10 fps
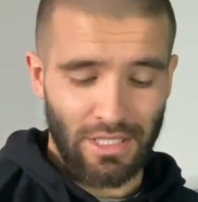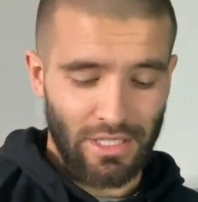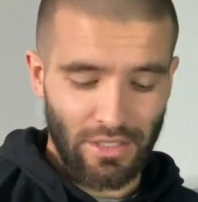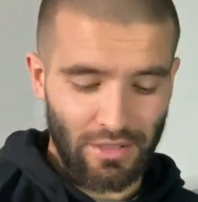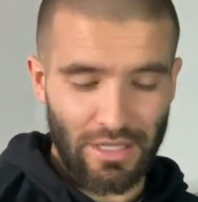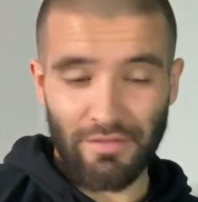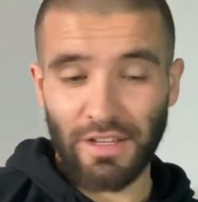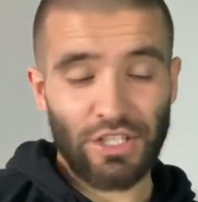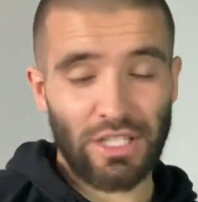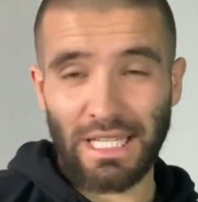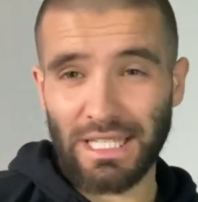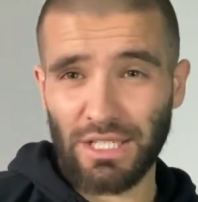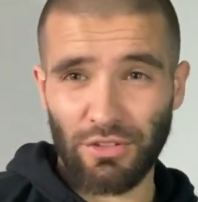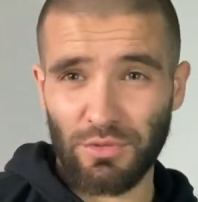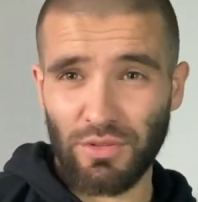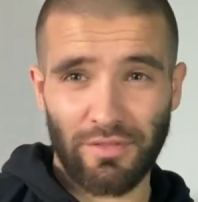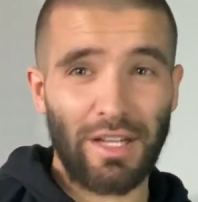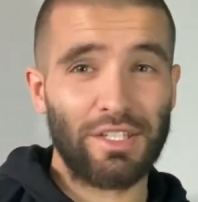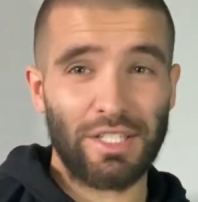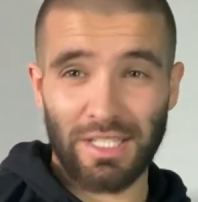You eventually get to grips with the
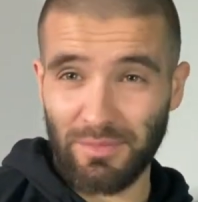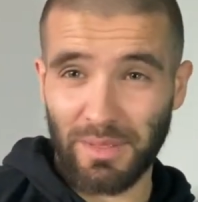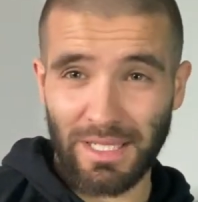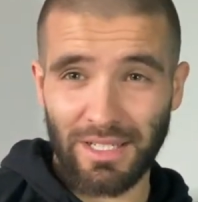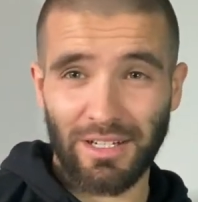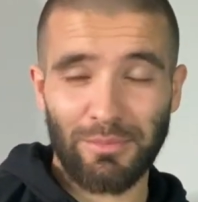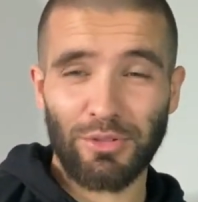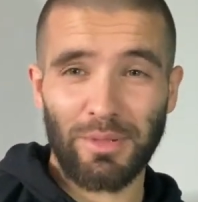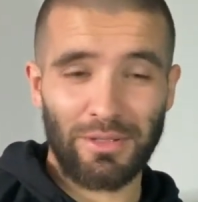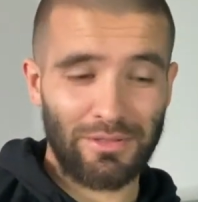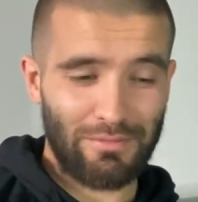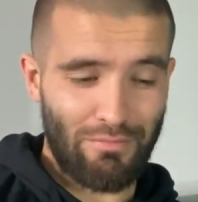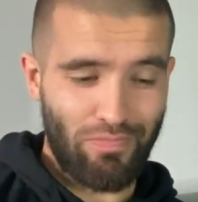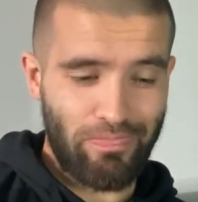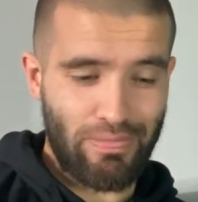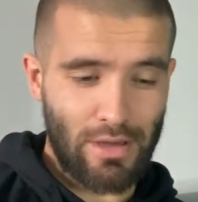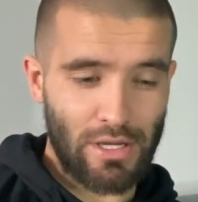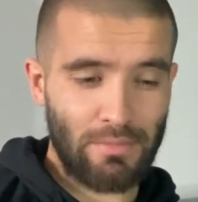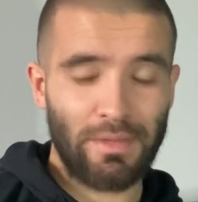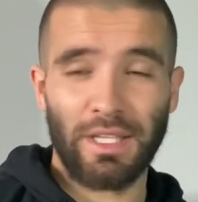fact you need to pee in a cardboard bottle.
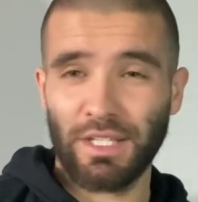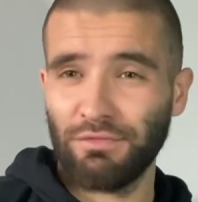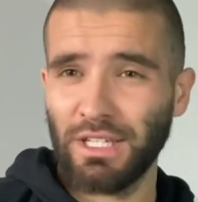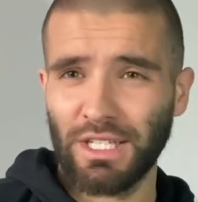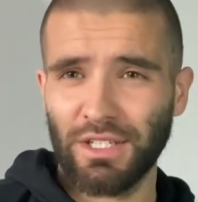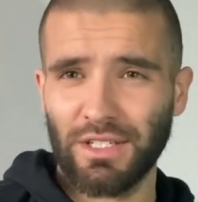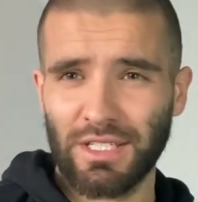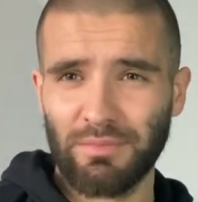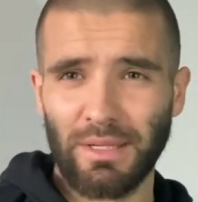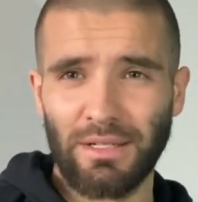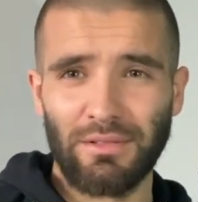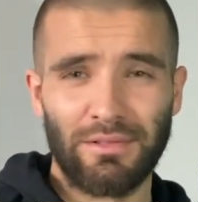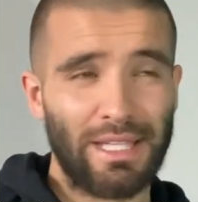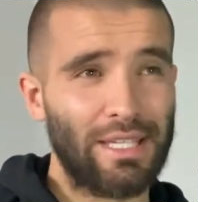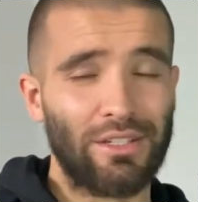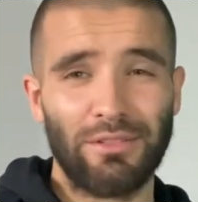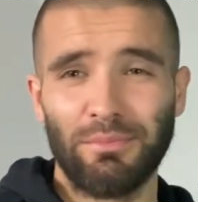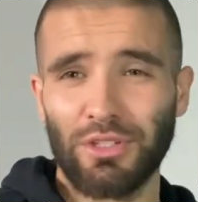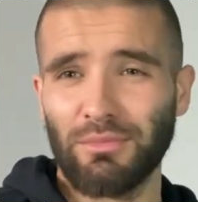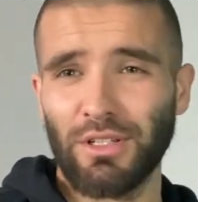Then you'd ring your nurse's bell, they come,
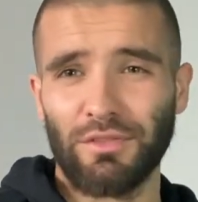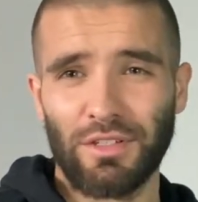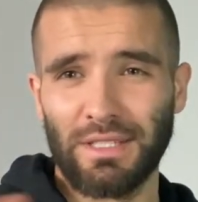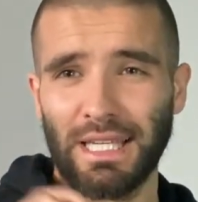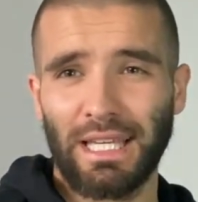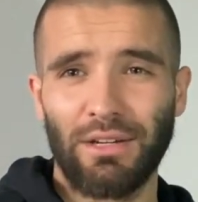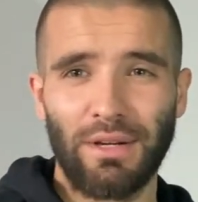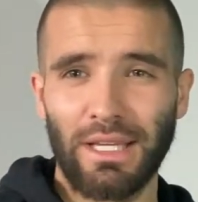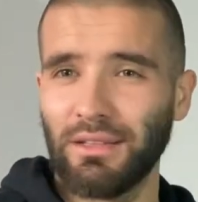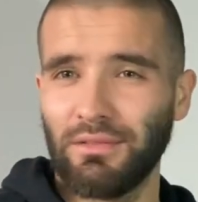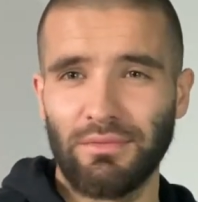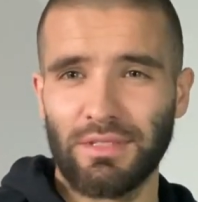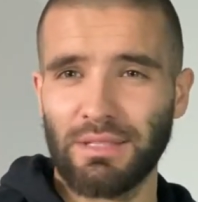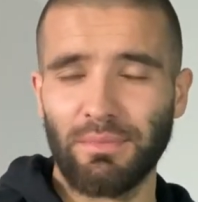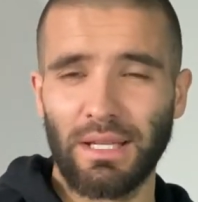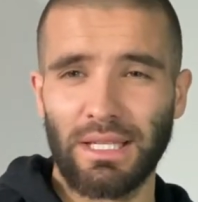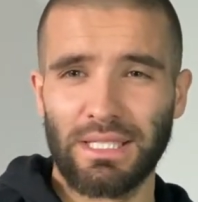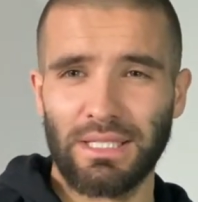put some gloves on, take it away, simple as.